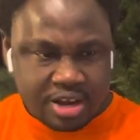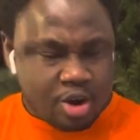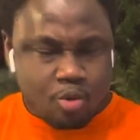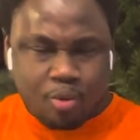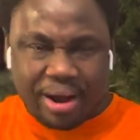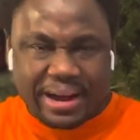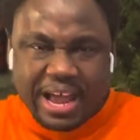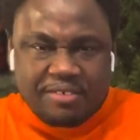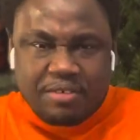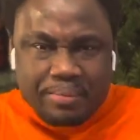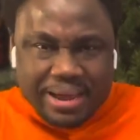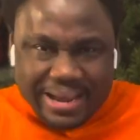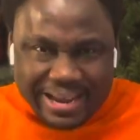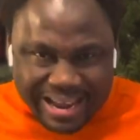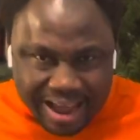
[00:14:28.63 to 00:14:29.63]
Whatever
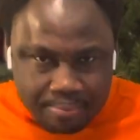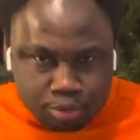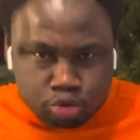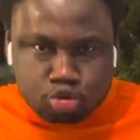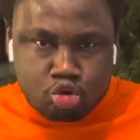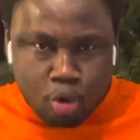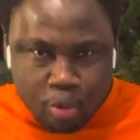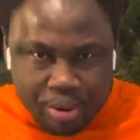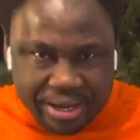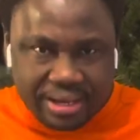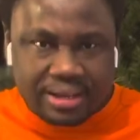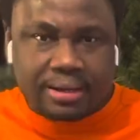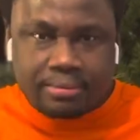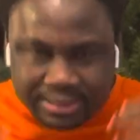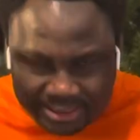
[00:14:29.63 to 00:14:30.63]
may come to your way,
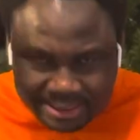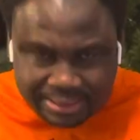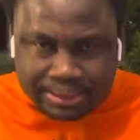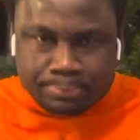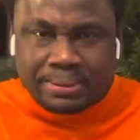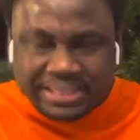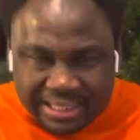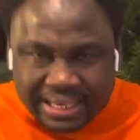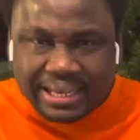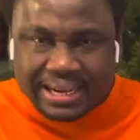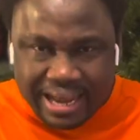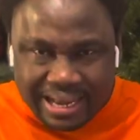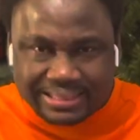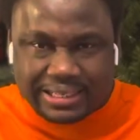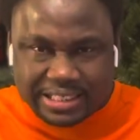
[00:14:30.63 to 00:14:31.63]
be thinking
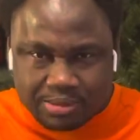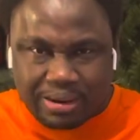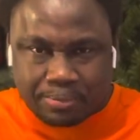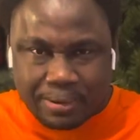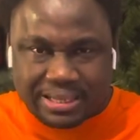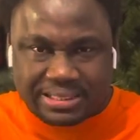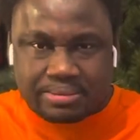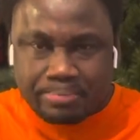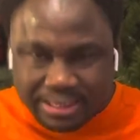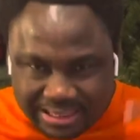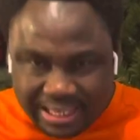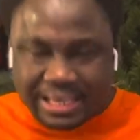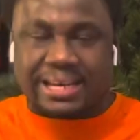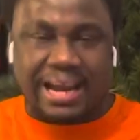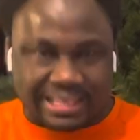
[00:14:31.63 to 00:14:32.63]
as a smart person, be
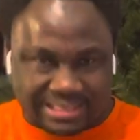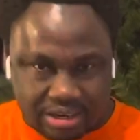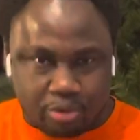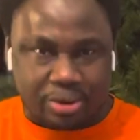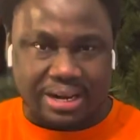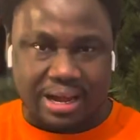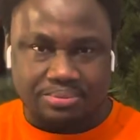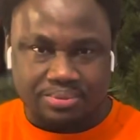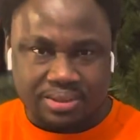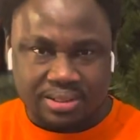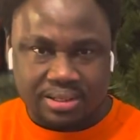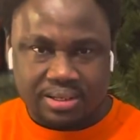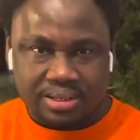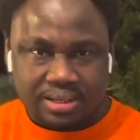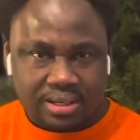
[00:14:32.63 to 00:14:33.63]
thinking as a winner.
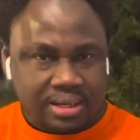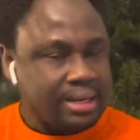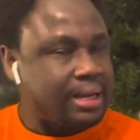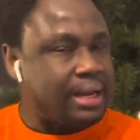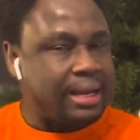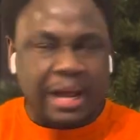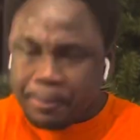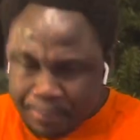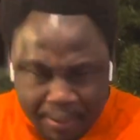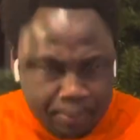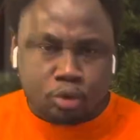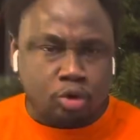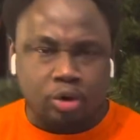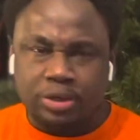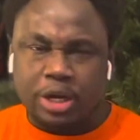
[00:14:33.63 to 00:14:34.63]
Let
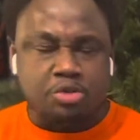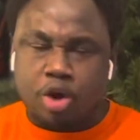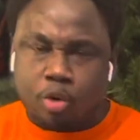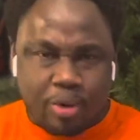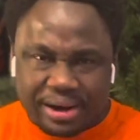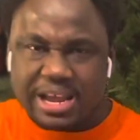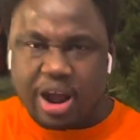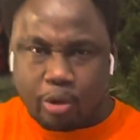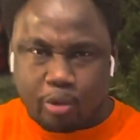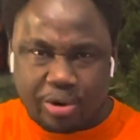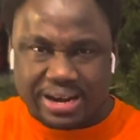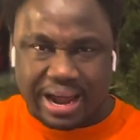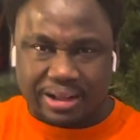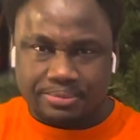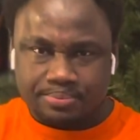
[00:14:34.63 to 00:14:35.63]
people know that you're already a
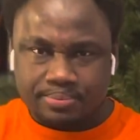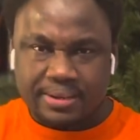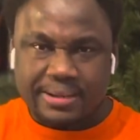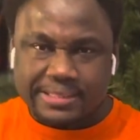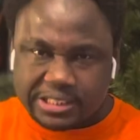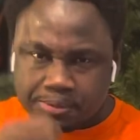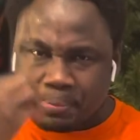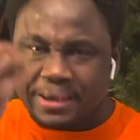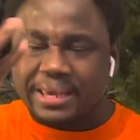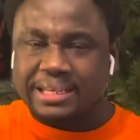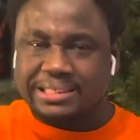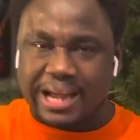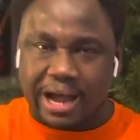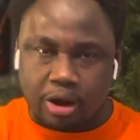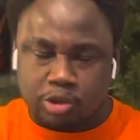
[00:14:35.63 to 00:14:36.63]
winner. Speak
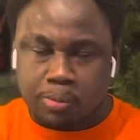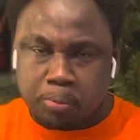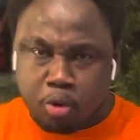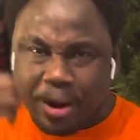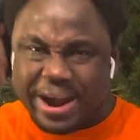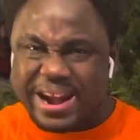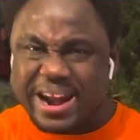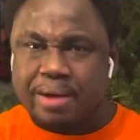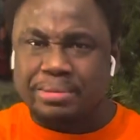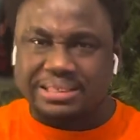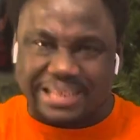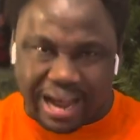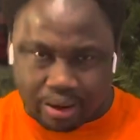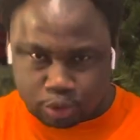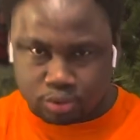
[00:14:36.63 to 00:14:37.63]
it out, proclaim it
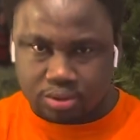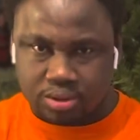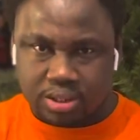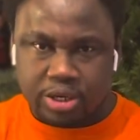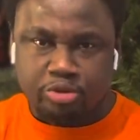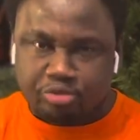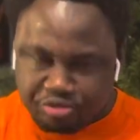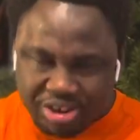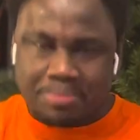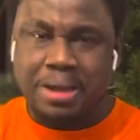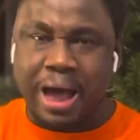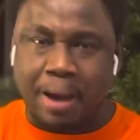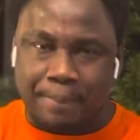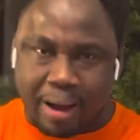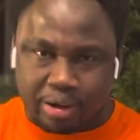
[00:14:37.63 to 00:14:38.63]
out, dream
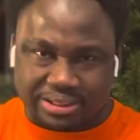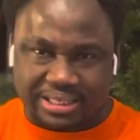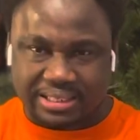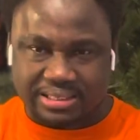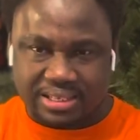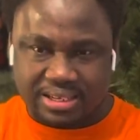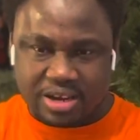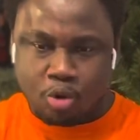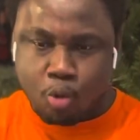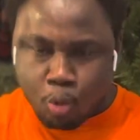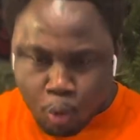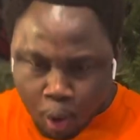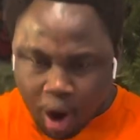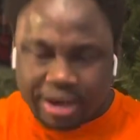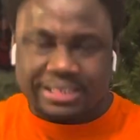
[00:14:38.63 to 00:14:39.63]
about it,
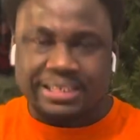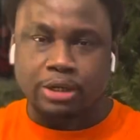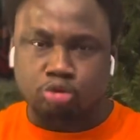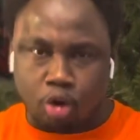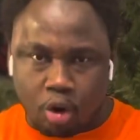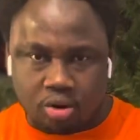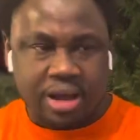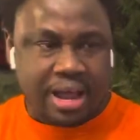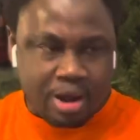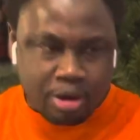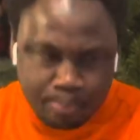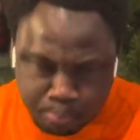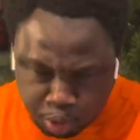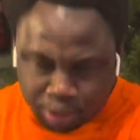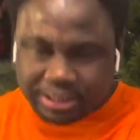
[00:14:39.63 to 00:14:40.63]
walk the talk,
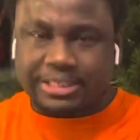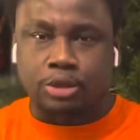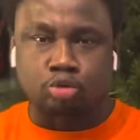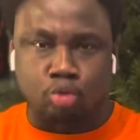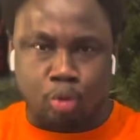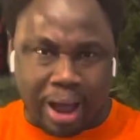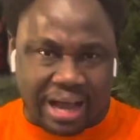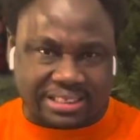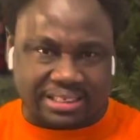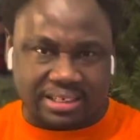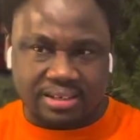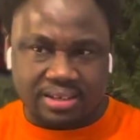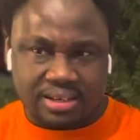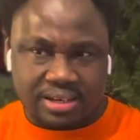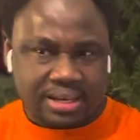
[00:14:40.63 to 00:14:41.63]
put it into action.
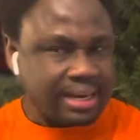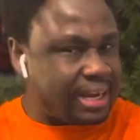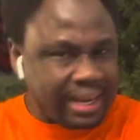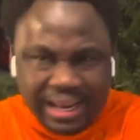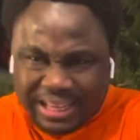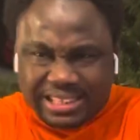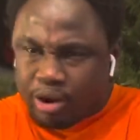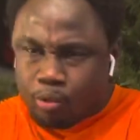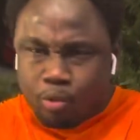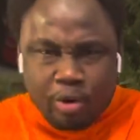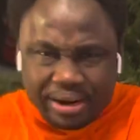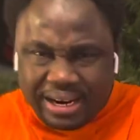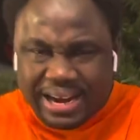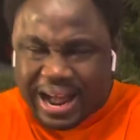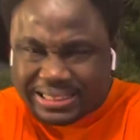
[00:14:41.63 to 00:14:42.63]
Let the
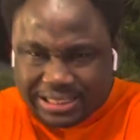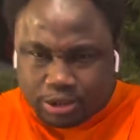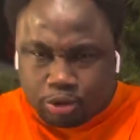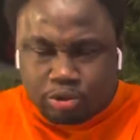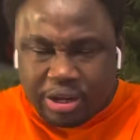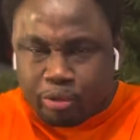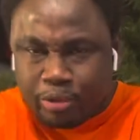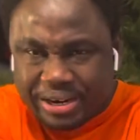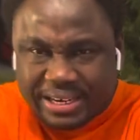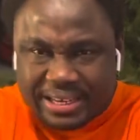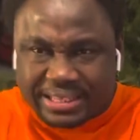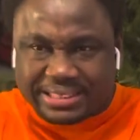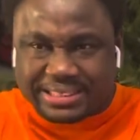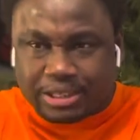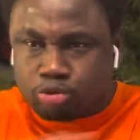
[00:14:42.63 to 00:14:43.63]
winning attitude, the winning
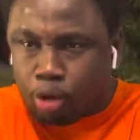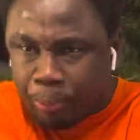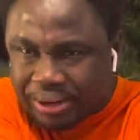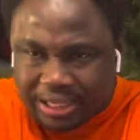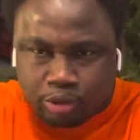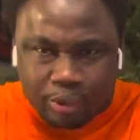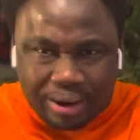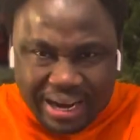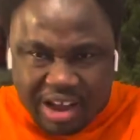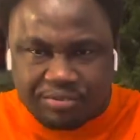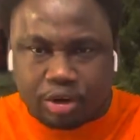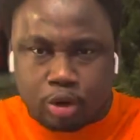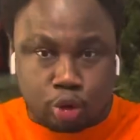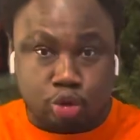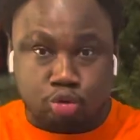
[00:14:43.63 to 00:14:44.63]
instinct dominate whatever
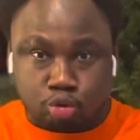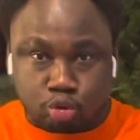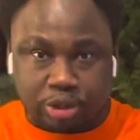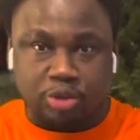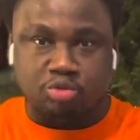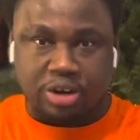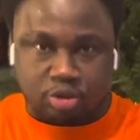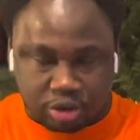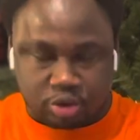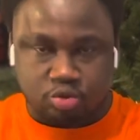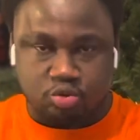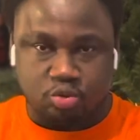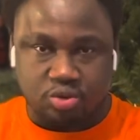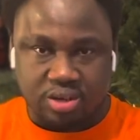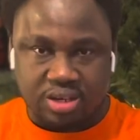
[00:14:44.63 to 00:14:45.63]
you're going to do in
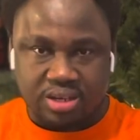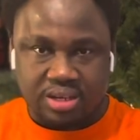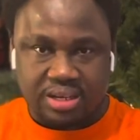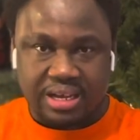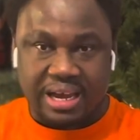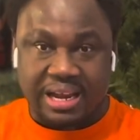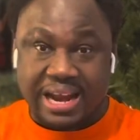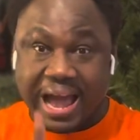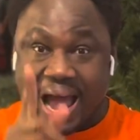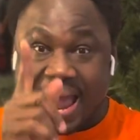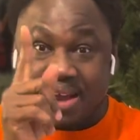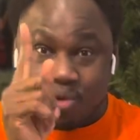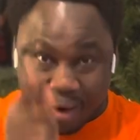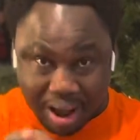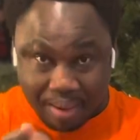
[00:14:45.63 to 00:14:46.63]
2022. And I,
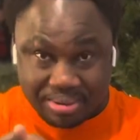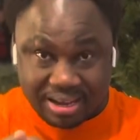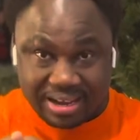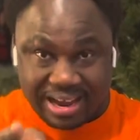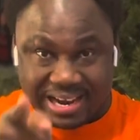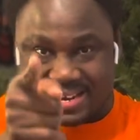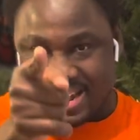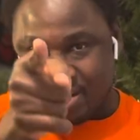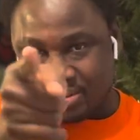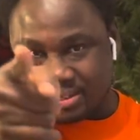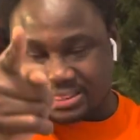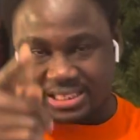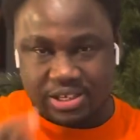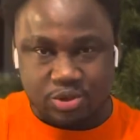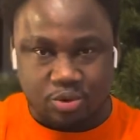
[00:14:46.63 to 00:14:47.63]
Kwame, can
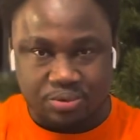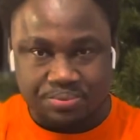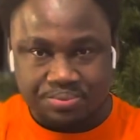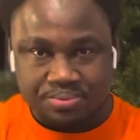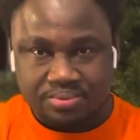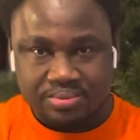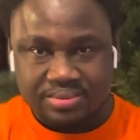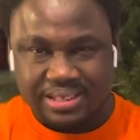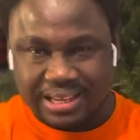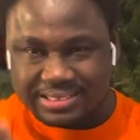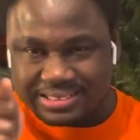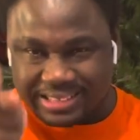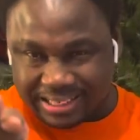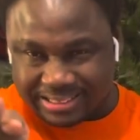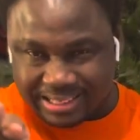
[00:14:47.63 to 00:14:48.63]
guarantee you that
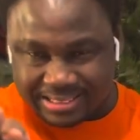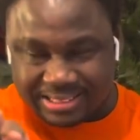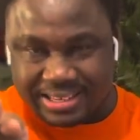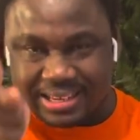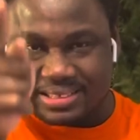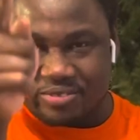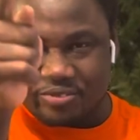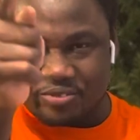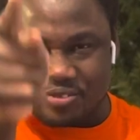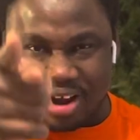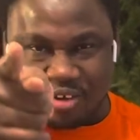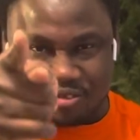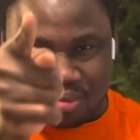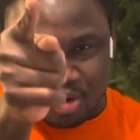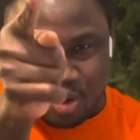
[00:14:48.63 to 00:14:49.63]
success isn't far
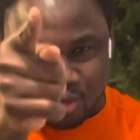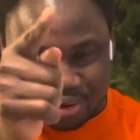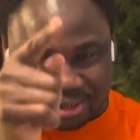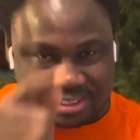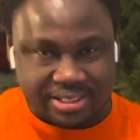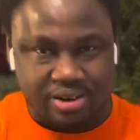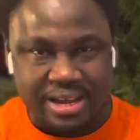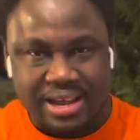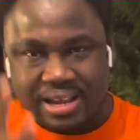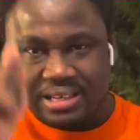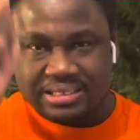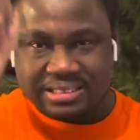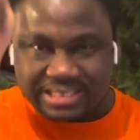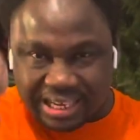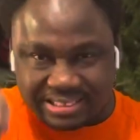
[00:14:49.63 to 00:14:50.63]
from your wish.
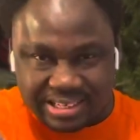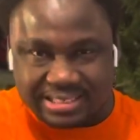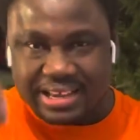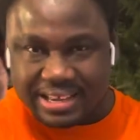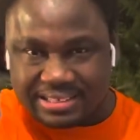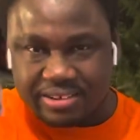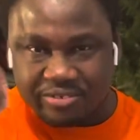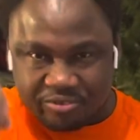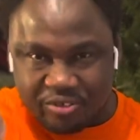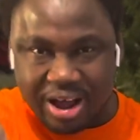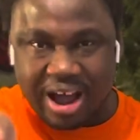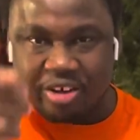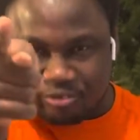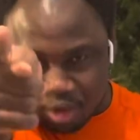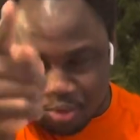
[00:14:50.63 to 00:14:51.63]
Success isn't
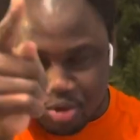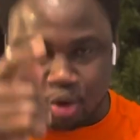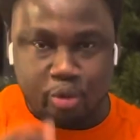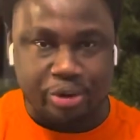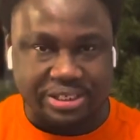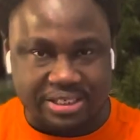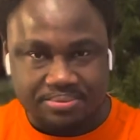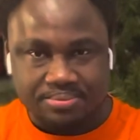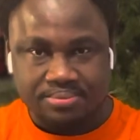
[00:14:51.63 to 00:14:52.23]
far from your reach.